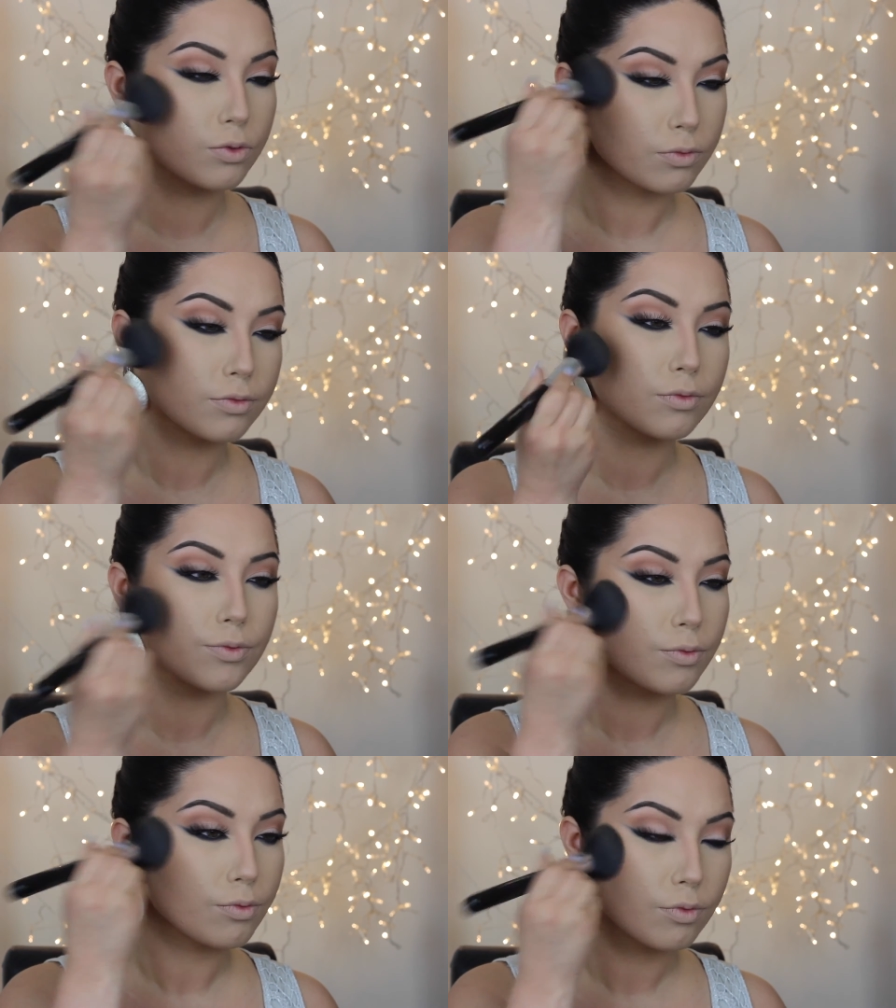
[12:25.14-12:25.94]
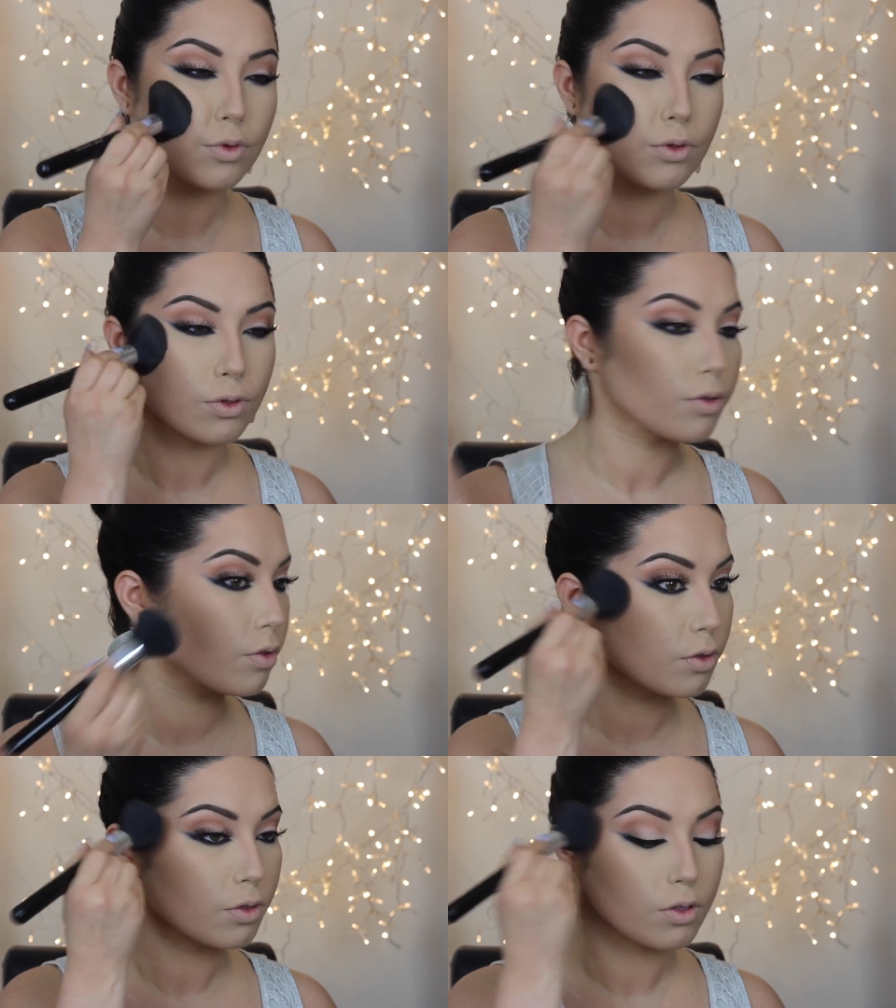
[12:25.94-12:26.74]
and that I want to be a
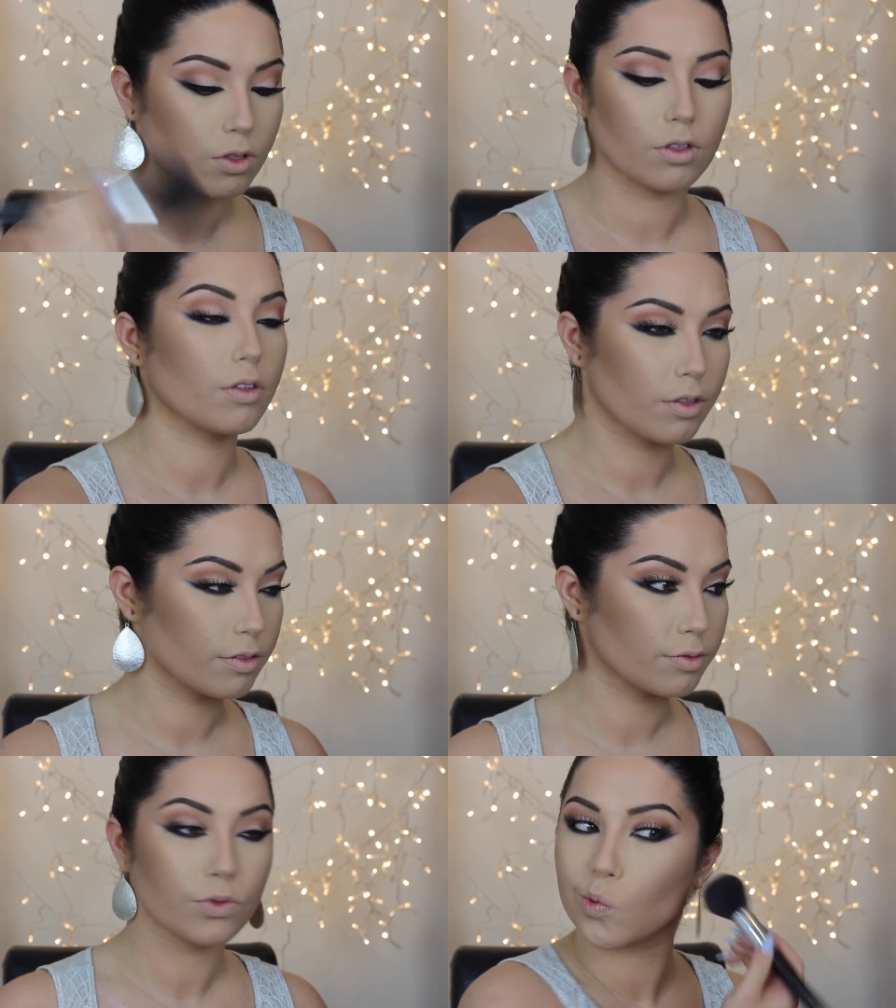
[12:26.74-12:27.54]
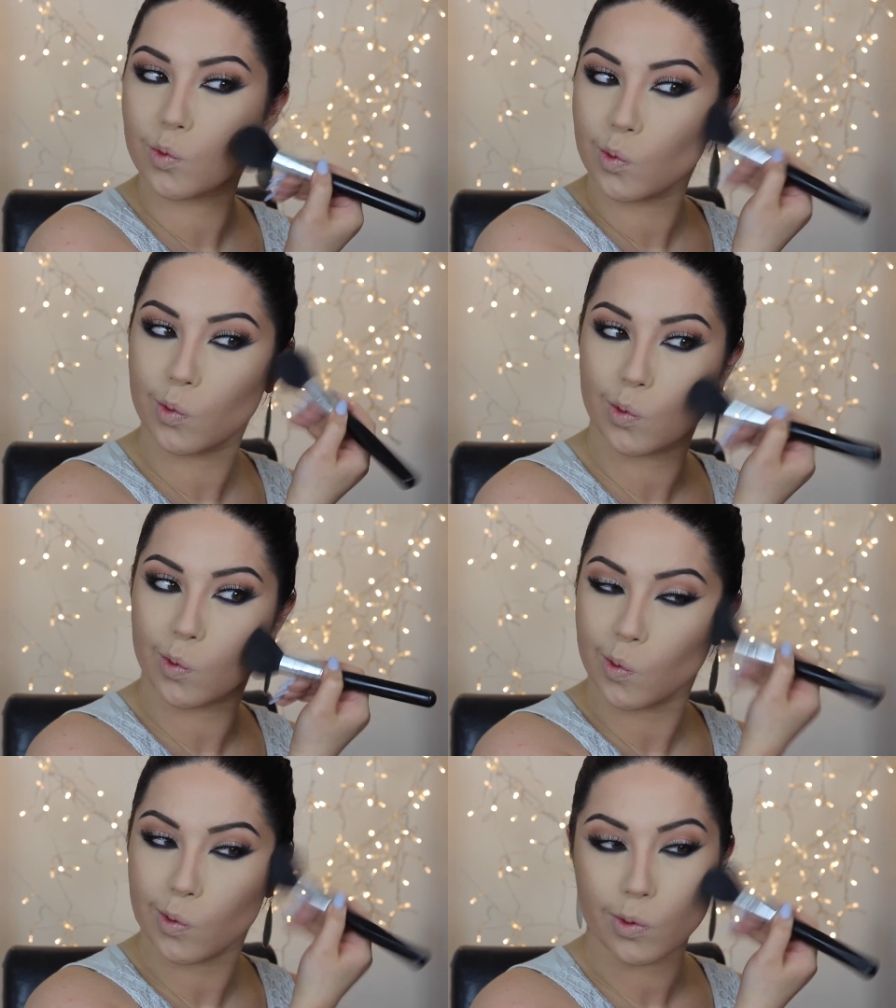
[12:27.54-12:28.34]
little bit more structured.
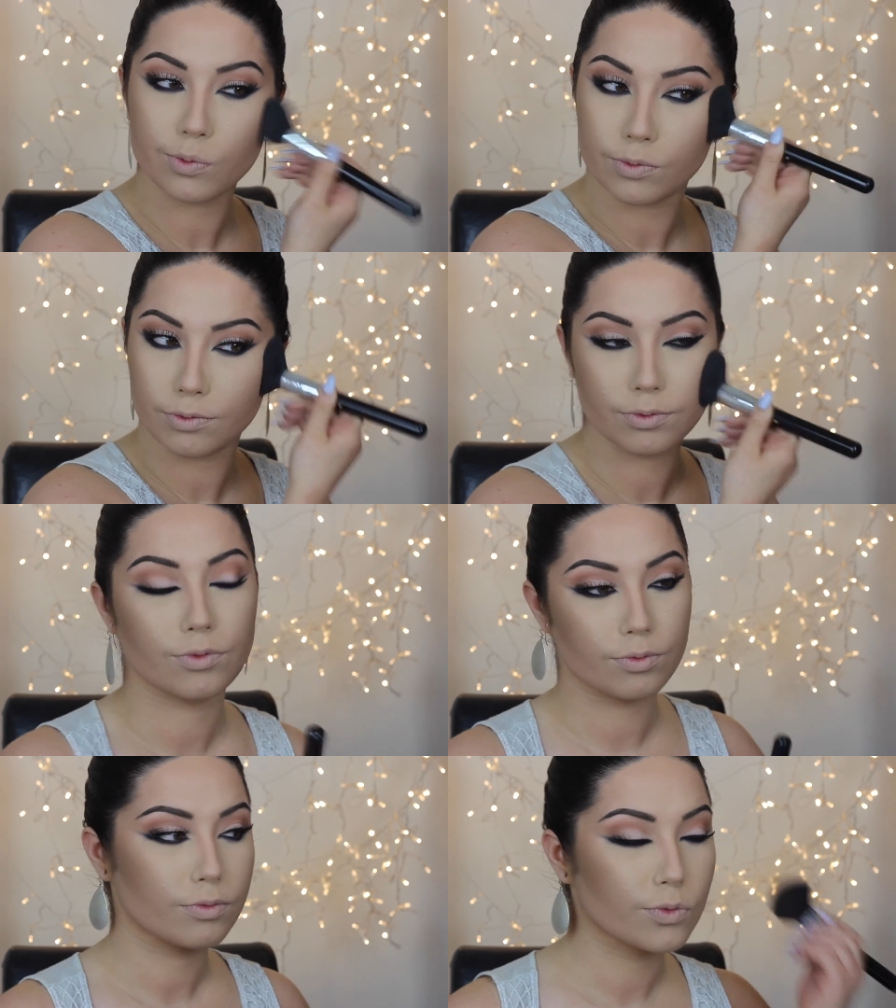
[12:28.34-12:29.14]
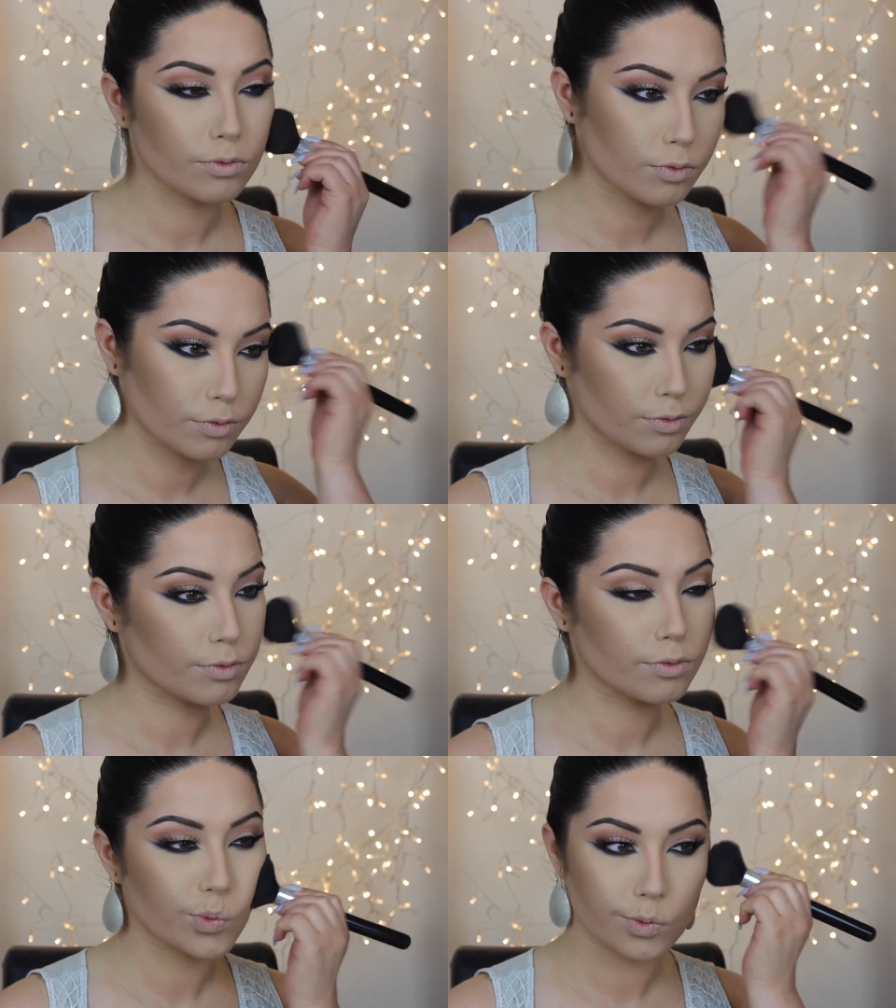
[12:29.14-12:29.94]
Remember that we did cream
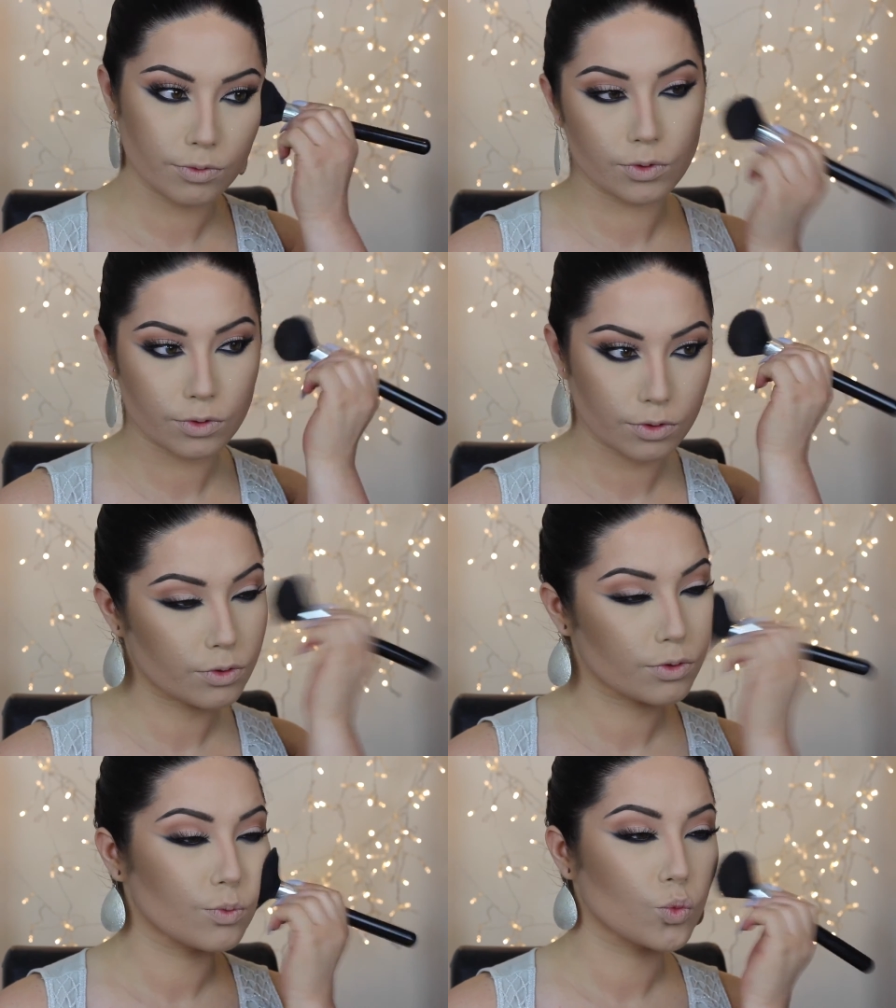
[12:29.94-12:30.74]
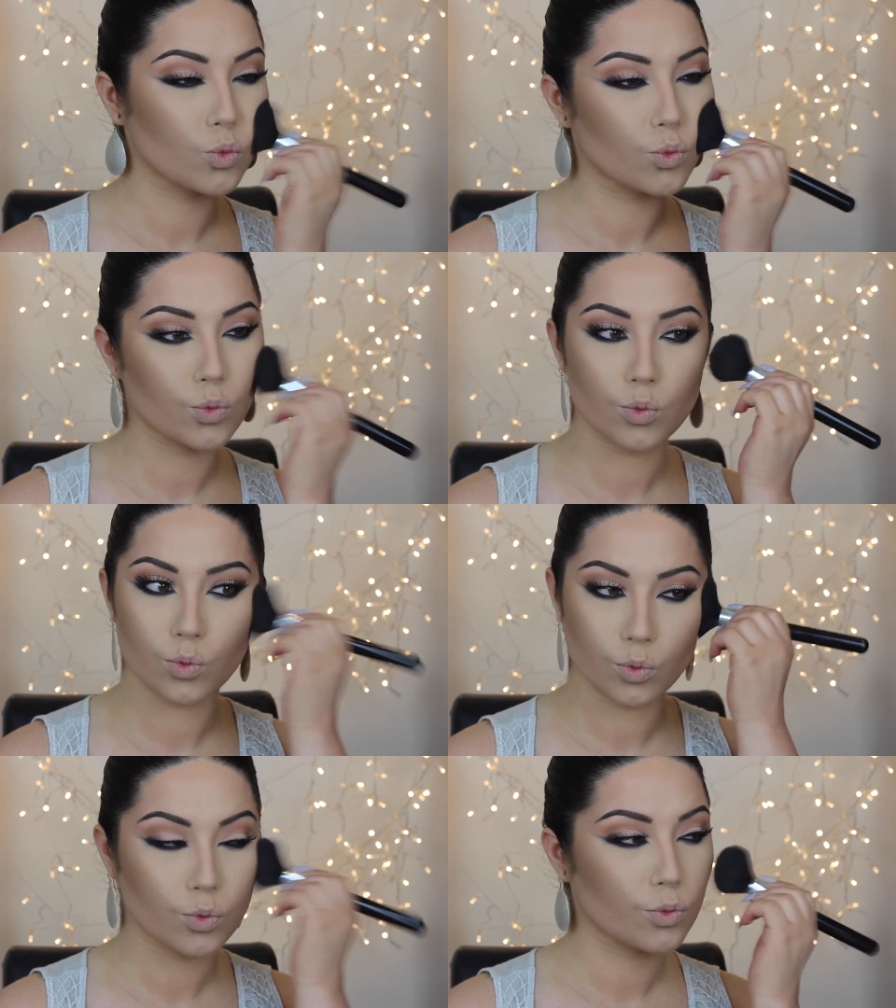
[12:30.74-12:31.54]
contour, so that's going to be your
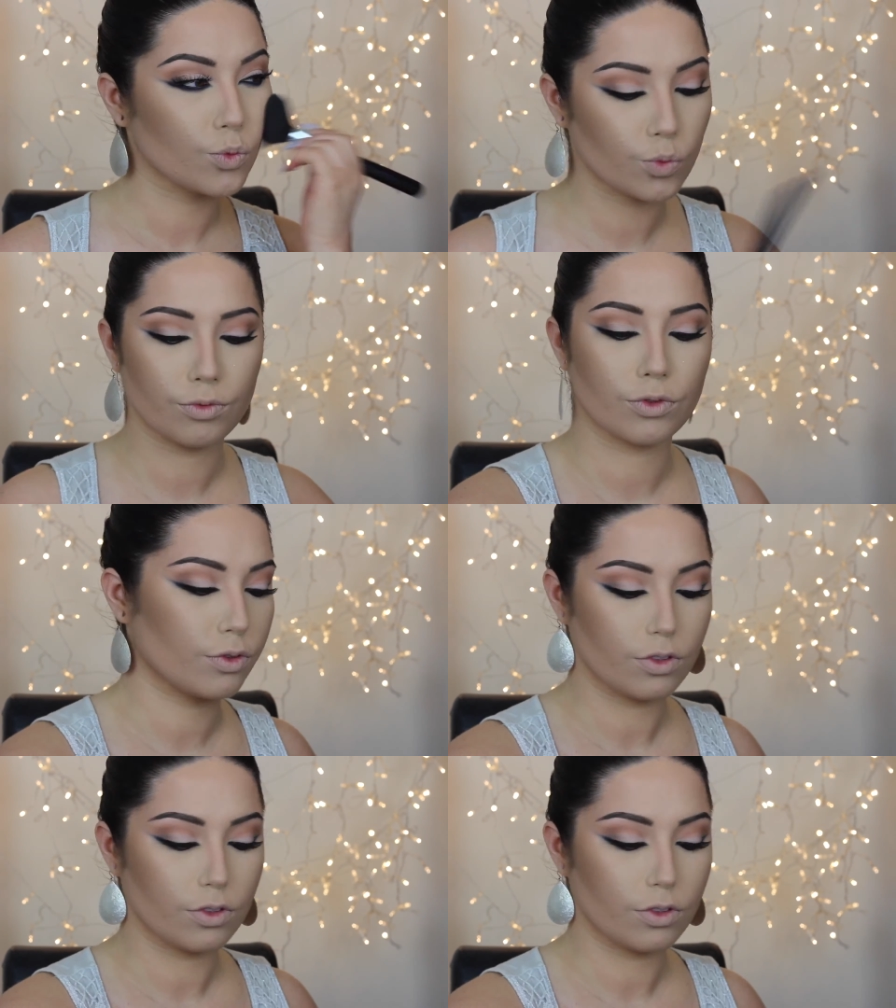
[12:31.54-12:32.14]
structure and your